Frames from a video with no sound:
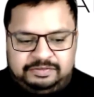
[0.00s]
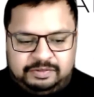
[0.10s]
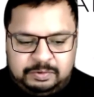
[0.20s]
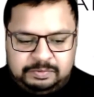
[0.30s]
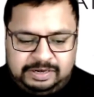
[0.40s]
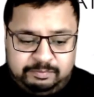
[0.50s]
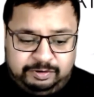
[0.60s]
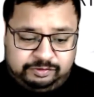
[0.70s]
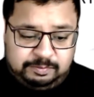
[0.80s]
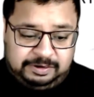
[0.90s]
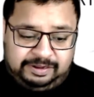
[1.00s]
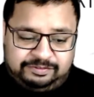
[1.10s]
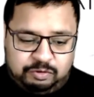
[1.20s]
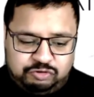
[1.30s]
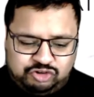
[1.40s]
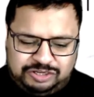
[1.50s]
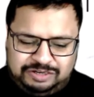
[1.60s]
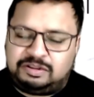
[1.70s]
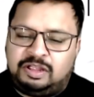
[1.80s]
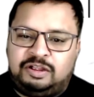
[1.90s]
So that brings to my next
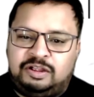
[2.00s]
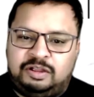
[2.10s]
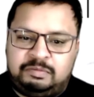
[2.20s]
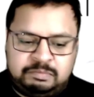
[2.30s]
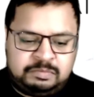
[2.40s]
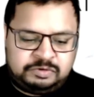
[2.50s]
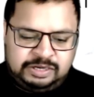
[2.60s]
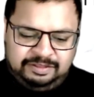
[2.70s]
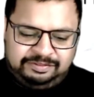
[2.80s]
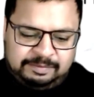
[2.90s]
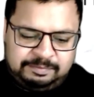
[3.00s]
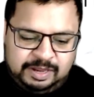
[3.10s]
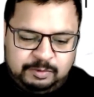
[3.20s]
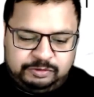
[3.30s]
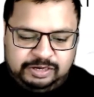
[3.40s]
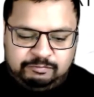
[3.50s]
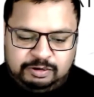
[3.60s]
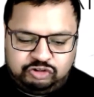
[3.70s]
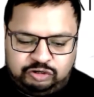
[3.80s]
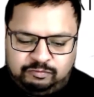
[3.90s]
question. Tell us something about the
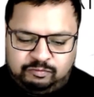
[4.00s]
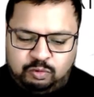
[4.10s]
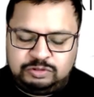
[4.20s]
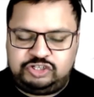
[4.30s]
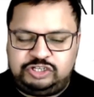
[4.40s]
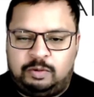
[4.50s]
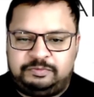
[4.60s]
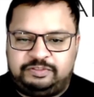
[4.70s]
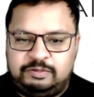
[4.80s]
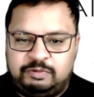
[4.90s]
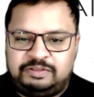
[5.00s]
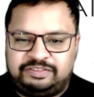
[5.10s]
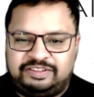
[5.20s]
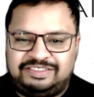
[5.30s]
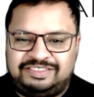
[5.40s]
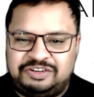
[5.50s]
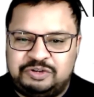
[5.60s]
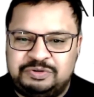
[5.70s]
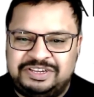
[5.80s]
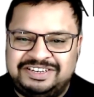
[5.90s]
invention of whole genome sequencing that
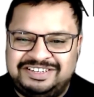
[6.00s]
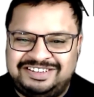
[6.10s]
you did.